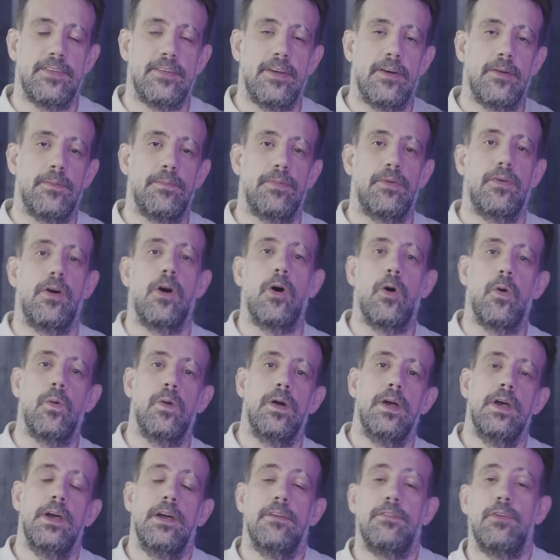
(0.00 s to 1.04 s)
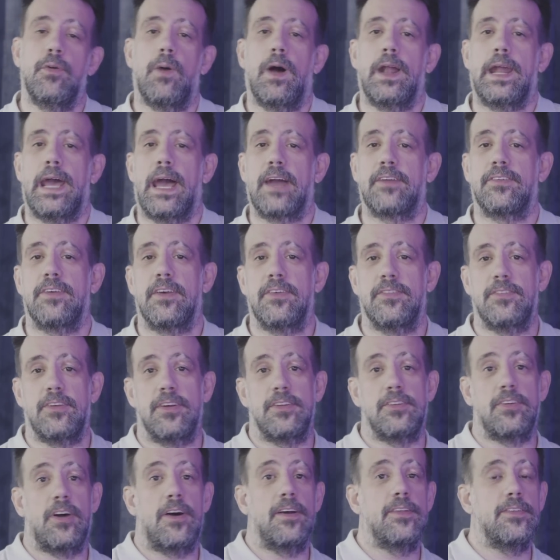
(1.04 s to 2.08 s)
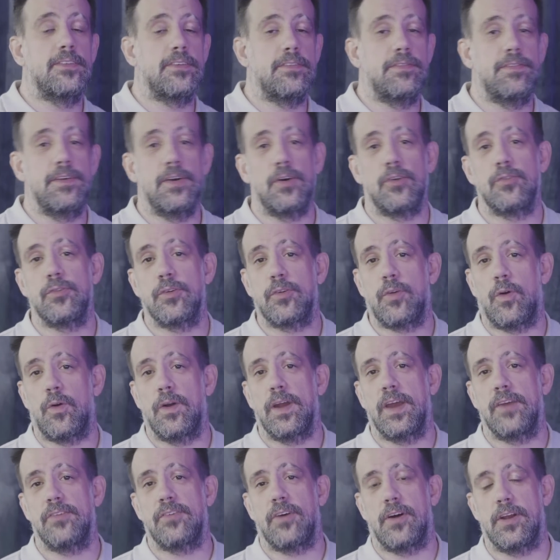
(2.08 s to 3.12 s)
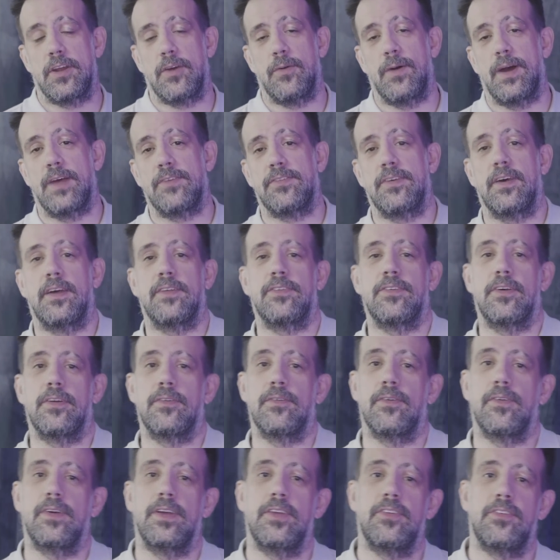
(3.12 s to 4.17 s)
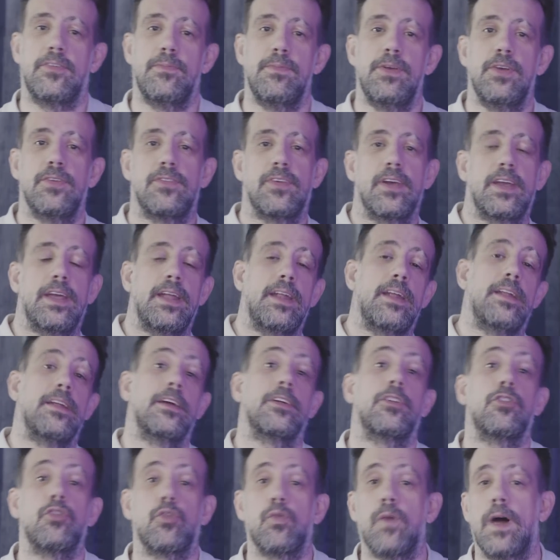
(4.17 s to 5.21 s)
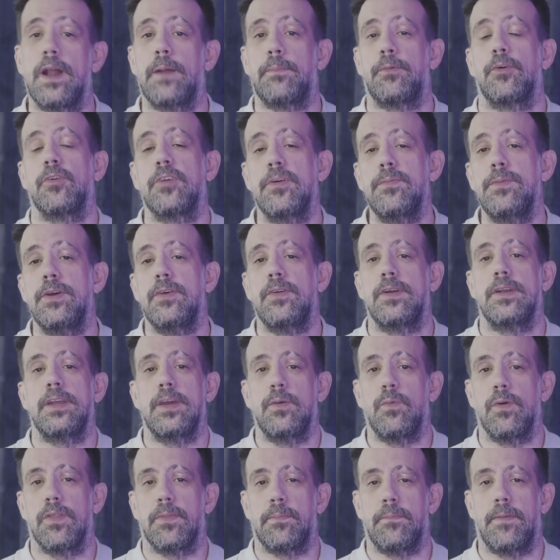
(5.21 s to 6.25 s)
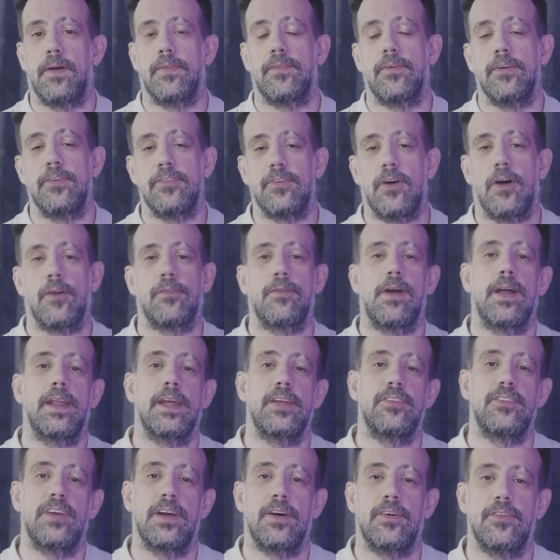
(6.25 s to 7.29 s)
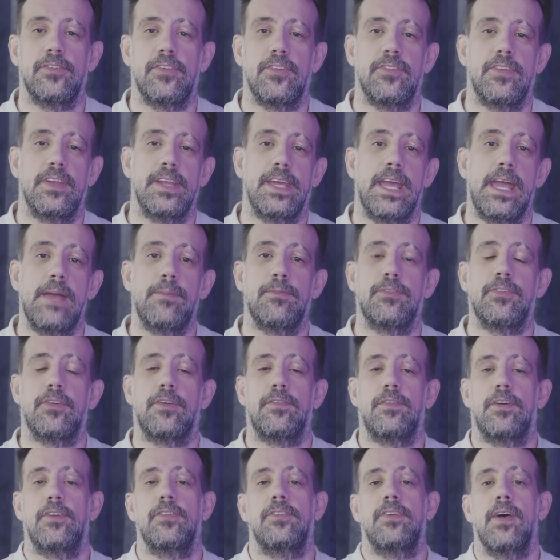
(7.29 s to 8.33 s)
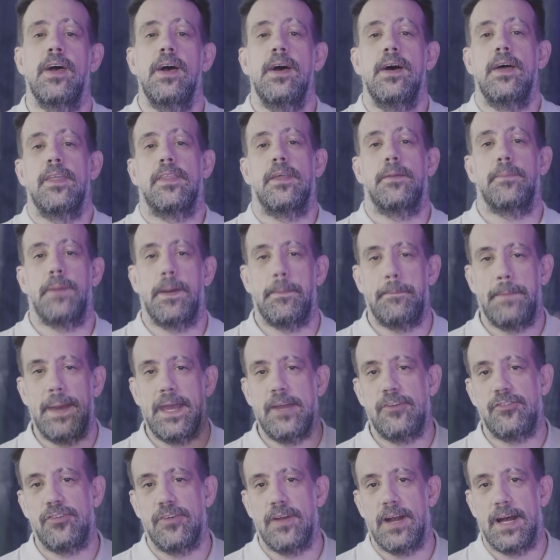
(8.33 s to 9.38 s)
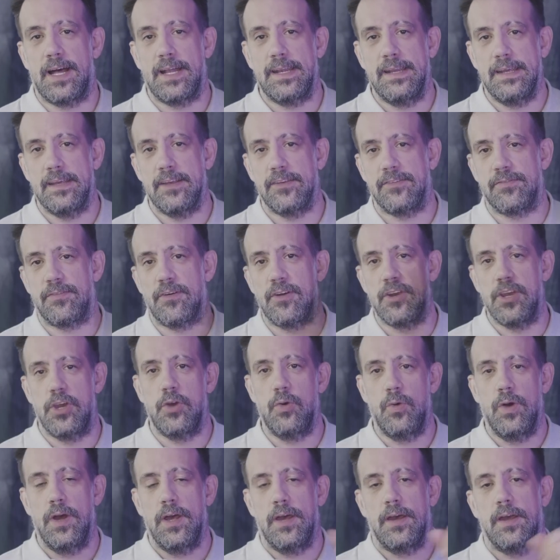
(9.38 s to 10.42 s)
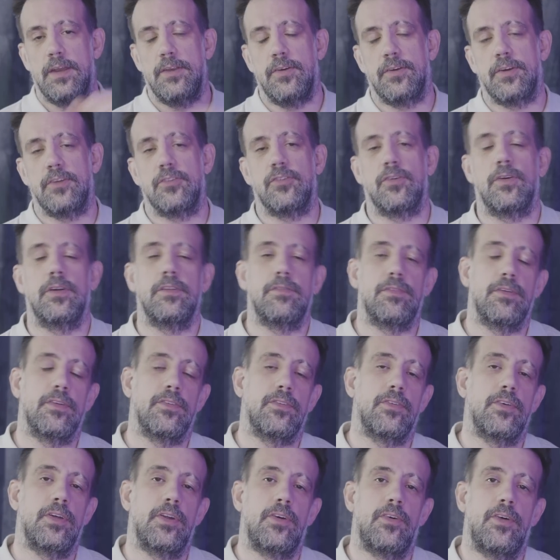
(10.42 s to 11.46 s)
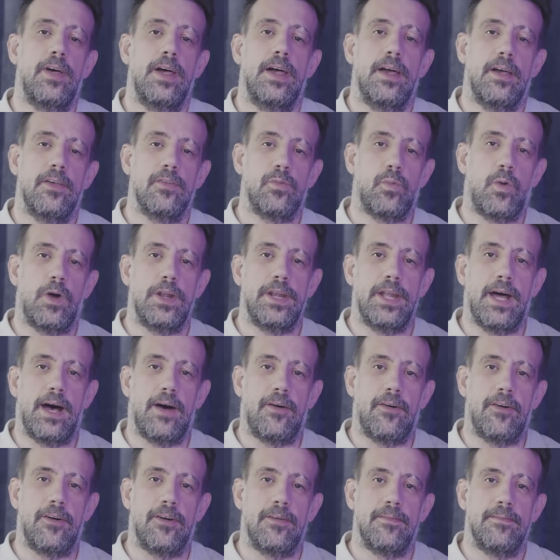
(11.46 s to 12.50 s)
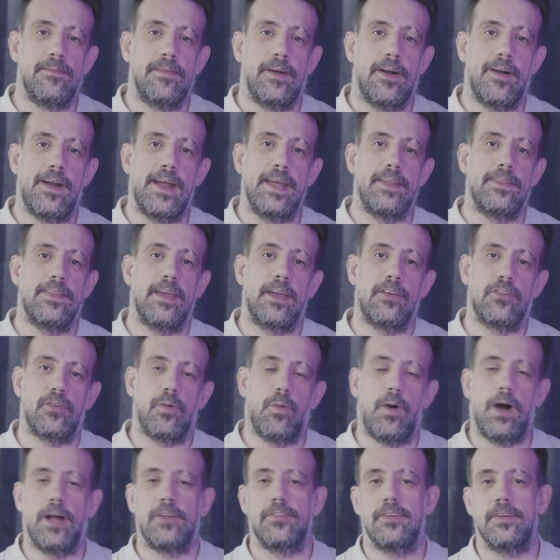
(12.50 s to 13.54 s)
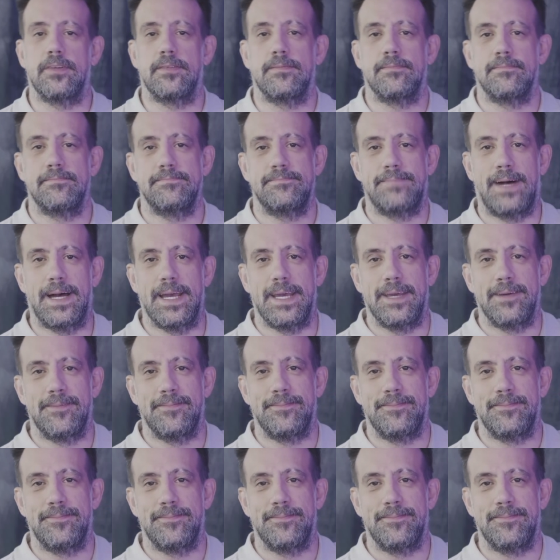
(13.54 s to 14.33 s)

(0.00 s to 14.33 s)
down below. If you want access to tons of field recordings, audio assets, unreleased music, and an incredible community with monthly songwriting challenges and game servers, then my Patreon is for you, and you can join for as little as $1. All right, thanks for watching. Bye.